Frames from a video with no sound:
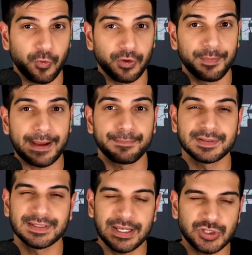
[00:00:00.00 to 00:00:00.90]
quarterback
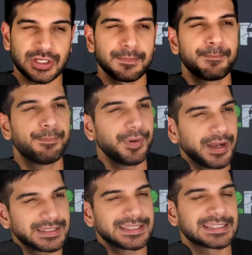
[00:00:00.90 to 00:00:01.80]
position,
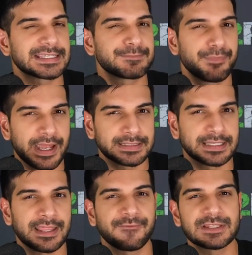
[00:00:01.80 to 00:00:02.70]
but it's
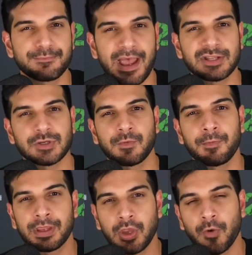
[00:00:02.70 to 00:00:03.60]
expected that Fitzpatrick will
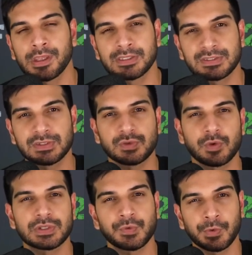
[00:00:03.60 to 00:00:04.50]
be going into the
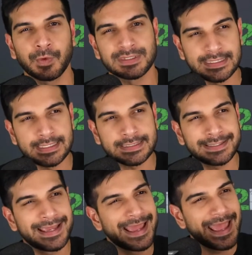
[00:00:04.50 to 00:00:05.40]
2021
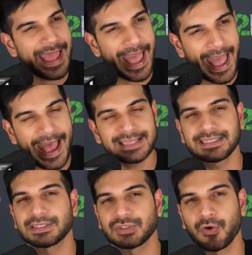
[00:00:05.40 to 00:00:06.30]
season
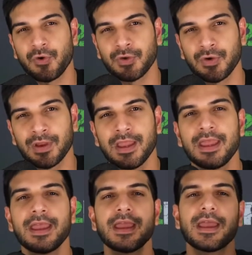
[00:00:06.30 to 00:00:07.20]
as a starter,
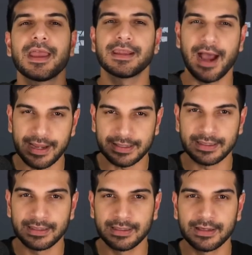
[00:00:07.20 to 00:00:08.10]
and
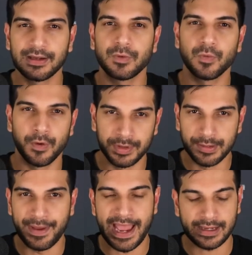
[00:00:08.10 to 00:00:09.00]
Heinicke will be
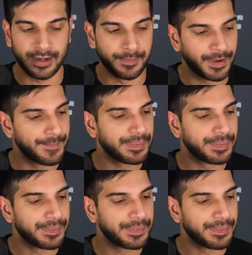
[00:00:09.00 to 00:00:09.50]
the backup.